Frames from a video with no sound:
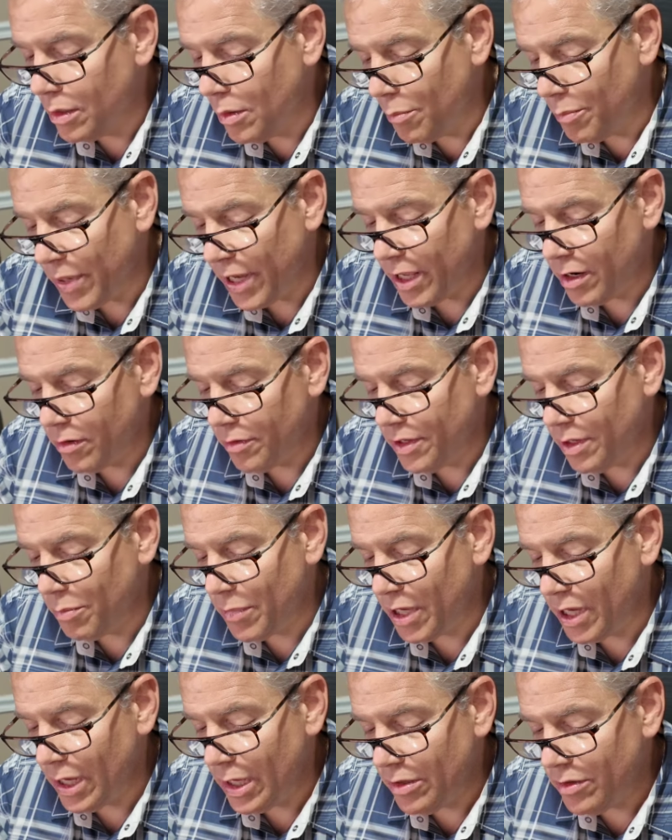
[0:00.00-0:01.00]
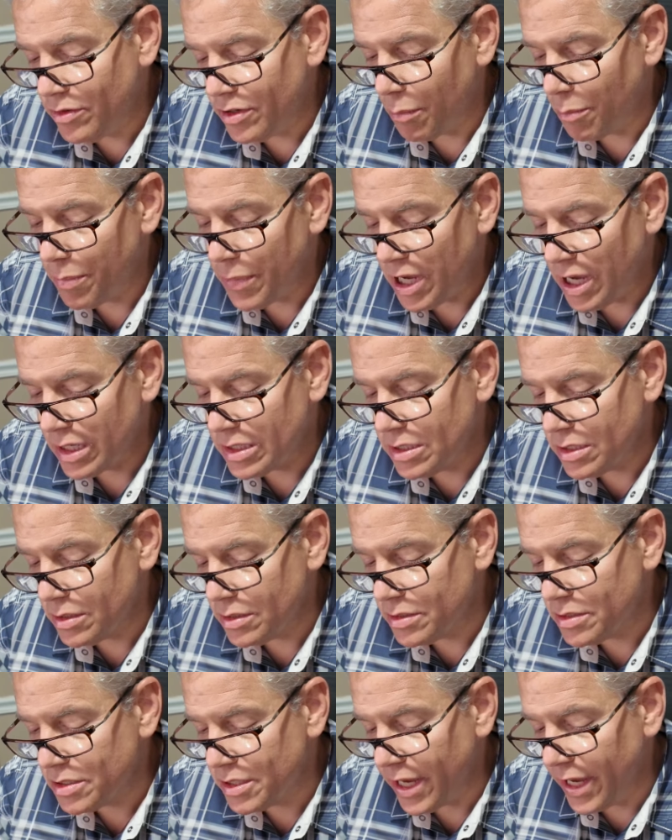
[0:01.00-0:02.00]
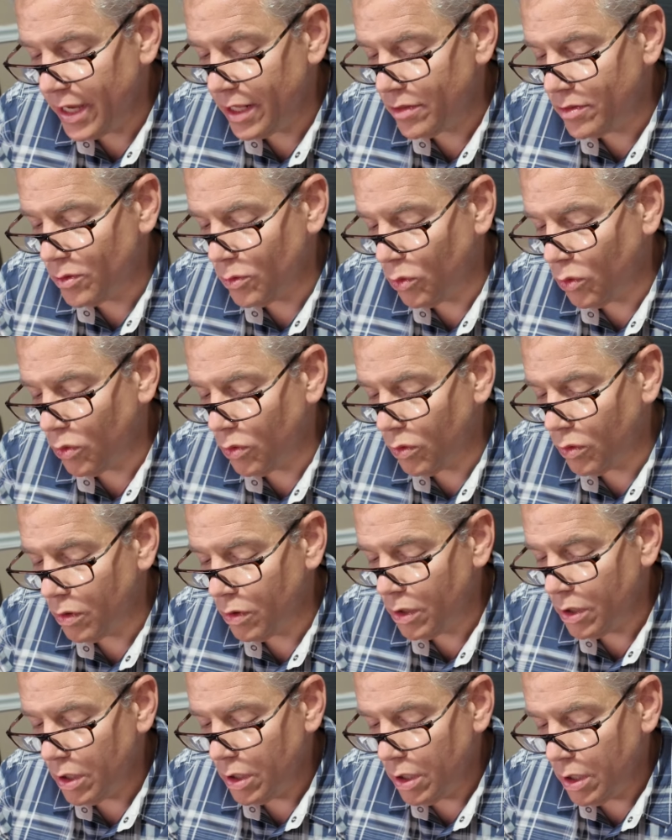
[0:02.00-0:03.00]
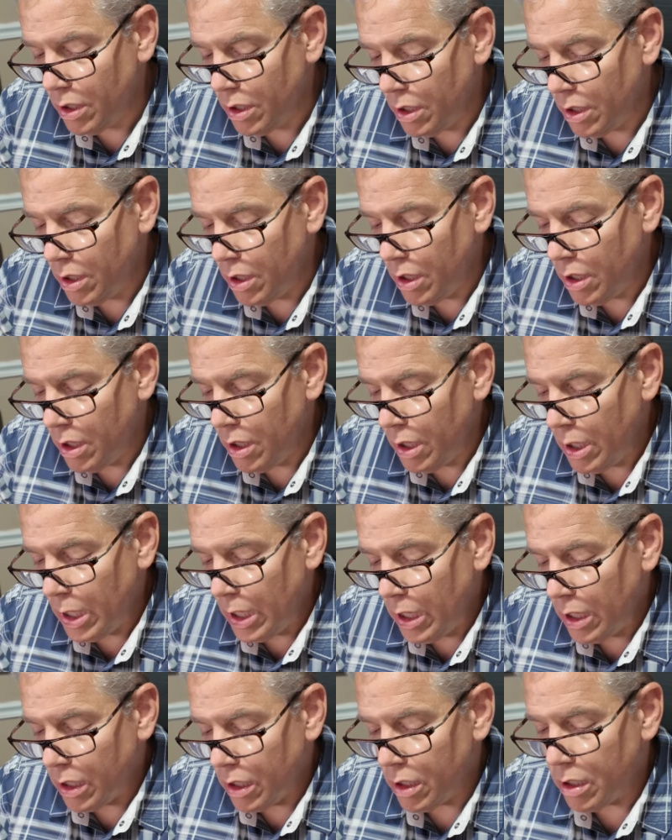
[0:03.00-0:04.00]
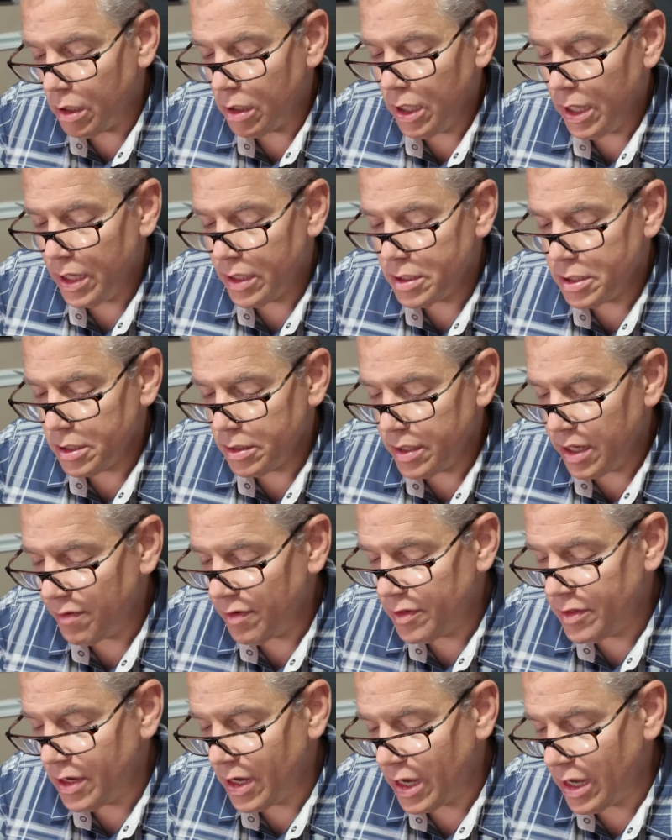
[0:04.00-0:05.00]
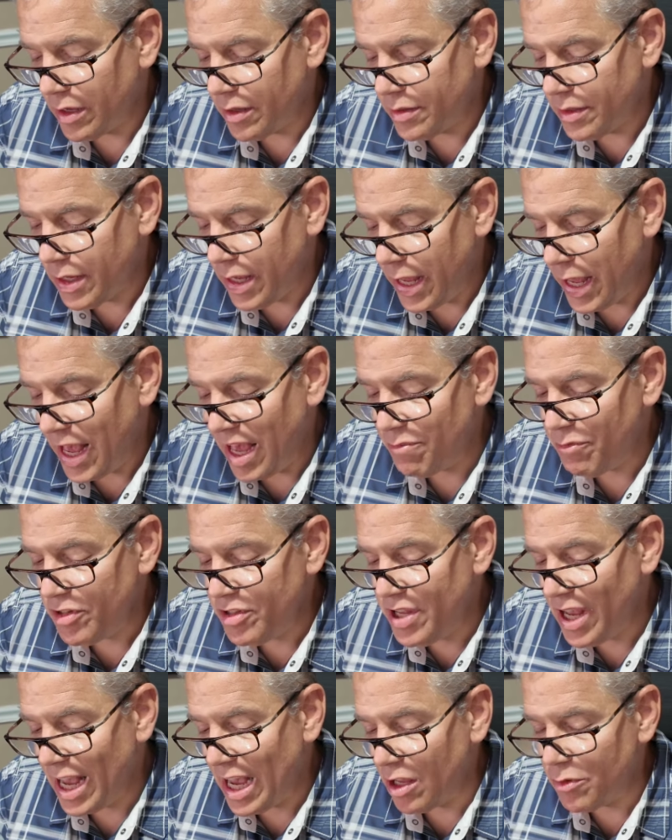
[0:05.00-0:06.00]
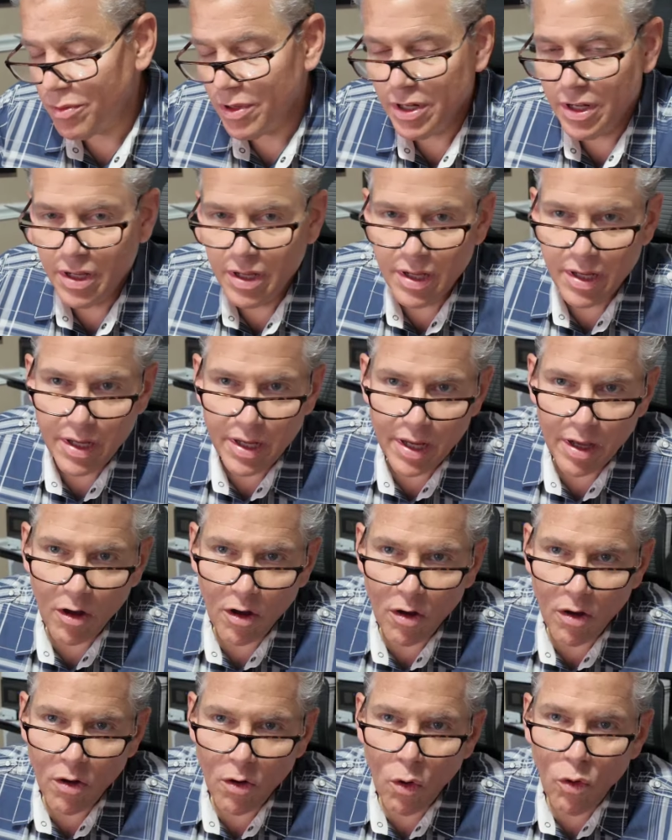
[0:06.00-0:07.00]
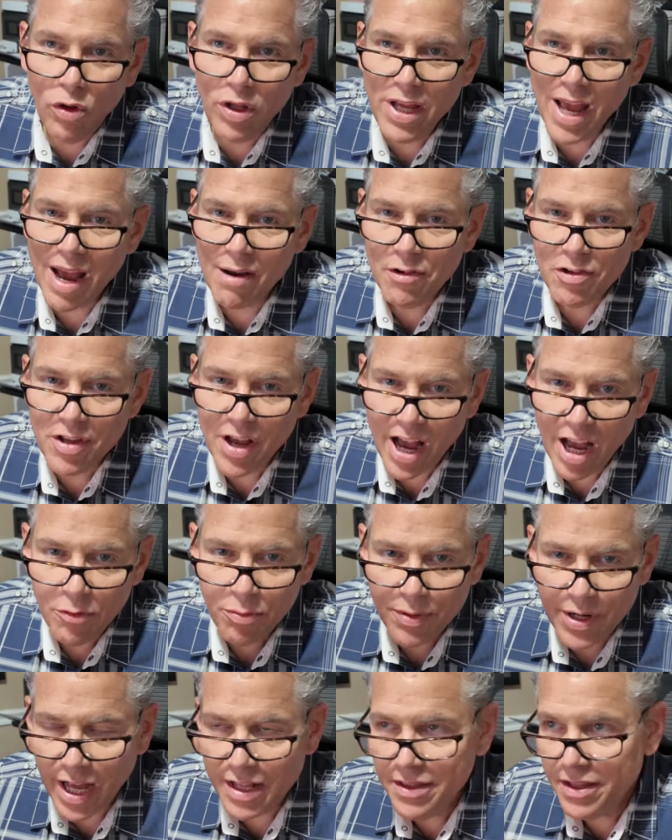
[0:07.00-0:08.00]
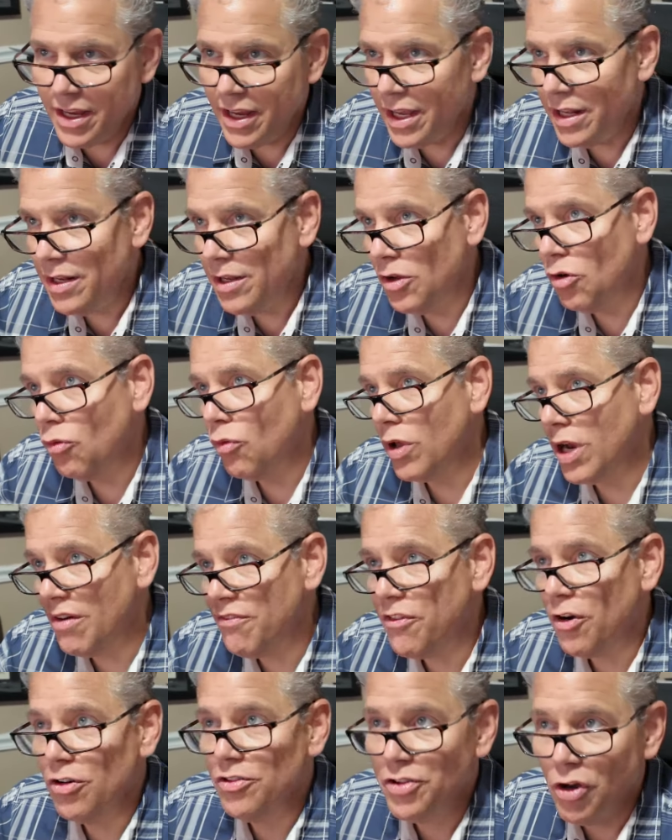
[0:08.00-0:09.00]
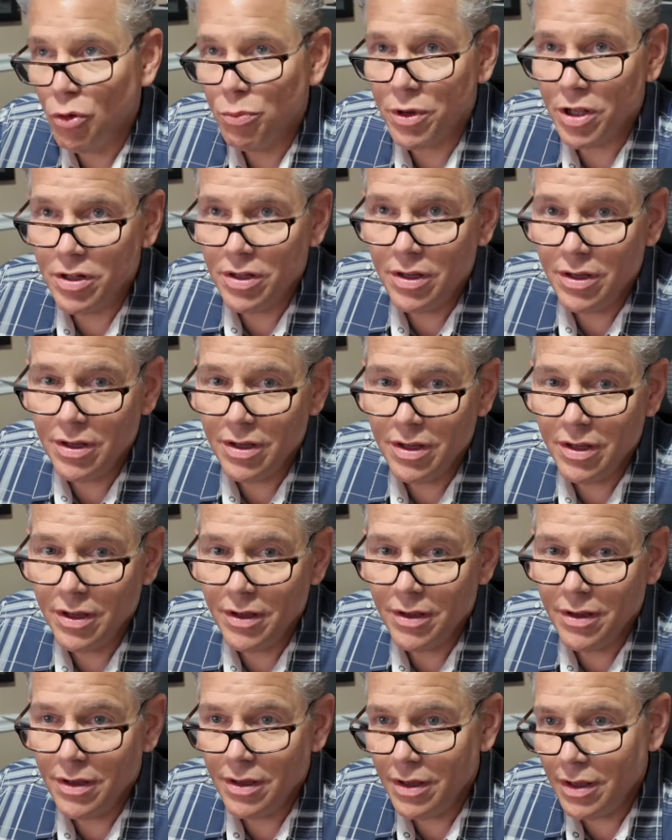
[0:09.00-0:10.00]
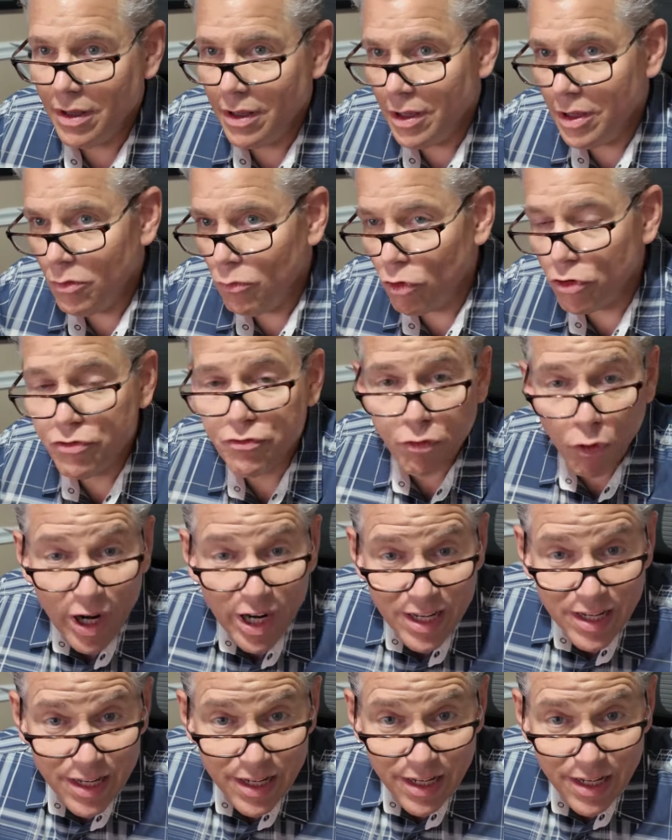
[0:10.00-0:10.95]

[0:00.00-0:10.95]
Banners, eBay, jump boxes, scan tool, collections, advertisement. Only advertisement I did when I first opened was free.